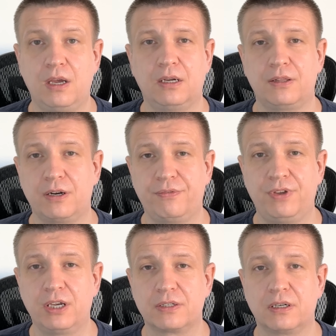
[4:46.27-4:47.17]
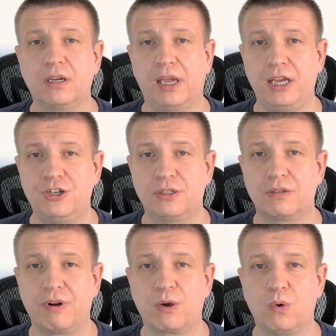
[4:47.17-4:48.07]
Their fix: agents
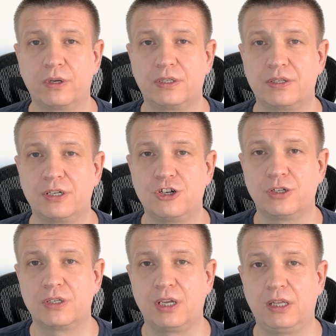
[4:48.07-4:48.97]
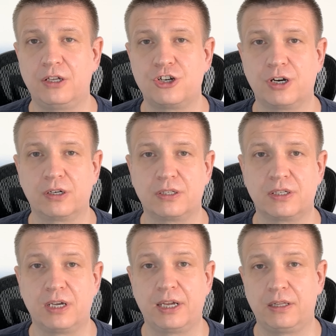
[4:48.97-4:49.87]
record decisions in a shared
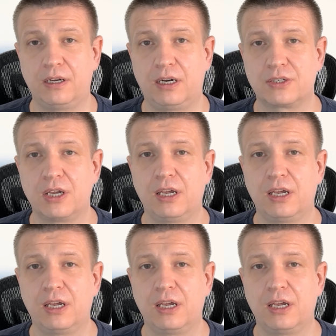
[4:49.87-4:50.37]
design docs,